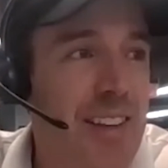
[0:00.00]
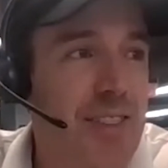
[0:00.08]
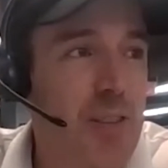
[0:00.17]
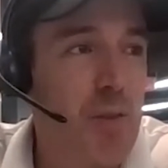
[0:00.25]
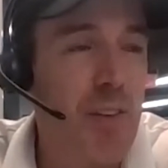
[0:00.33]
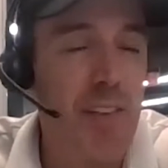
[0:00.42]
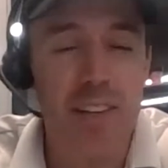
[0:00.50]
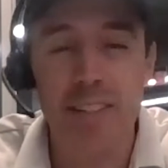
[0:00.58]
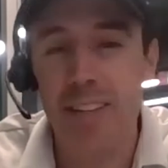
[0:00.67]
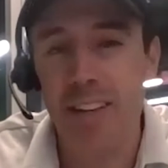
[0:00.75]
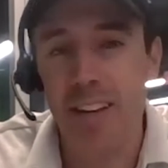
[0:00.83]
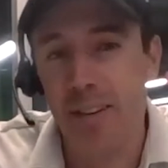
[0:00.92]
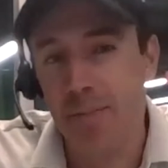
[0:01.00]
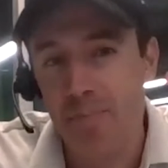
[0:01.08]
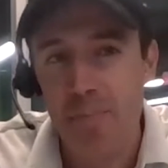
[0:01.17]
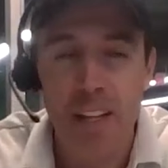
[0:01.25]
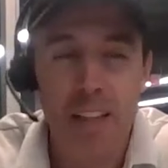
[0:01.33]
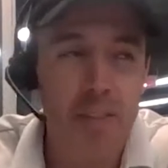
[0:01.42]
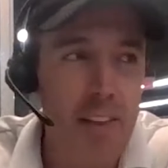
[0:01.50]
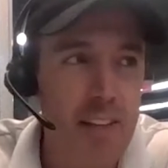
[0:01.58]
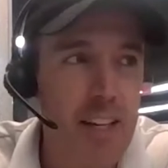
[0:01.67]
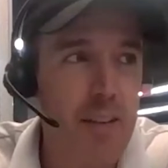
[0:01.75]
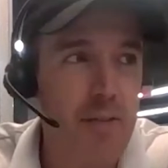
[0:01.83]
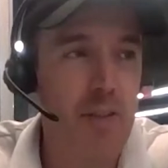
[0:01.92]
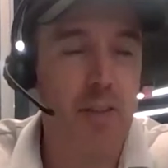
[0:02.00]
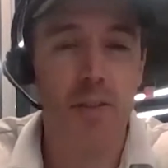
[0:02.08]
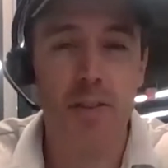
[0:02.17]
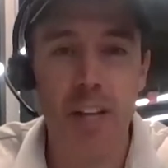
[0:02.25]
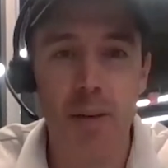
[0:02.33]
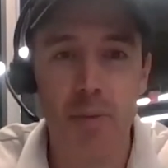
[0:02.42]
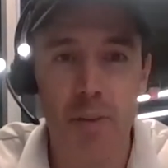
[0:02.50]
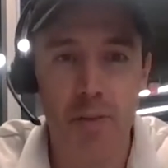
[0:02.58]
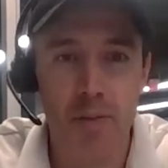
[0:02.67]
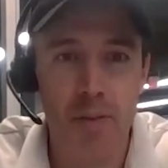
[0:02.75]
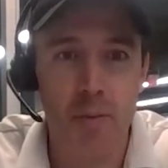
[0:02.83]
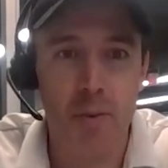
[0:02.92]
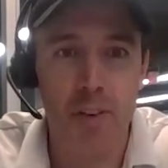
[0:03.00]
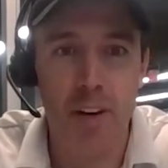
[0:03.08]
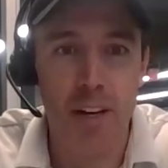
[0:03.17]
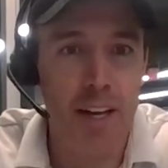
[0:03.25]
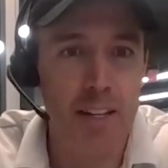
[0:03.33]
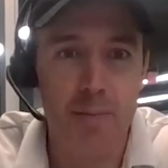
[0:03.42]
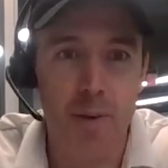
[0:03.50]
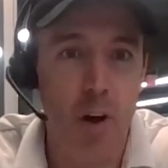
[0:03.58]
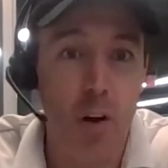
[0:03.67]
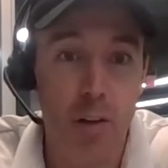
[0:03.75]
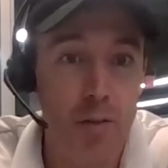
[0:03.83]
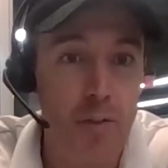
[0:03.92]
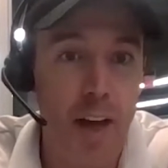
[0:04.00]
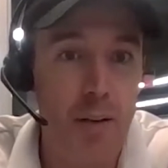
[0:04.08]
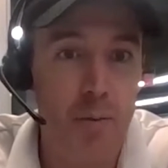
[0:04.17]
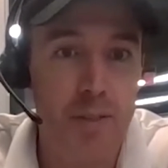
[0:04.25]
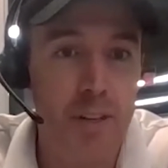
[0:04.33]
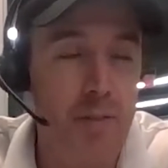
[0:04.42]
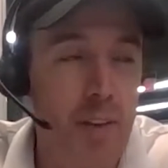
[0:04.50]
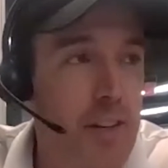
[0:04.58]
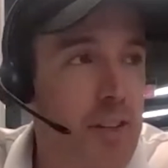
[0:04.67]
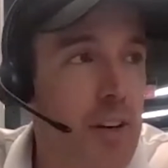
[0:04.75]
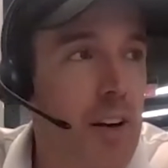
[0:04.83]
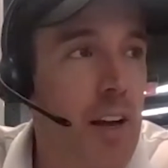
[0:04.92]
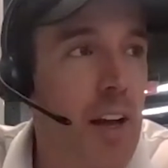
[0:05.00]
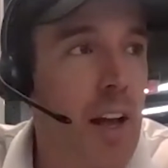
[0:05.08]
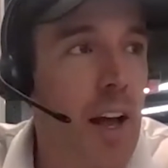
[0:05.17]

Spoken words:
And so moving living in the city for the first time with young kids, all of that was an adventure.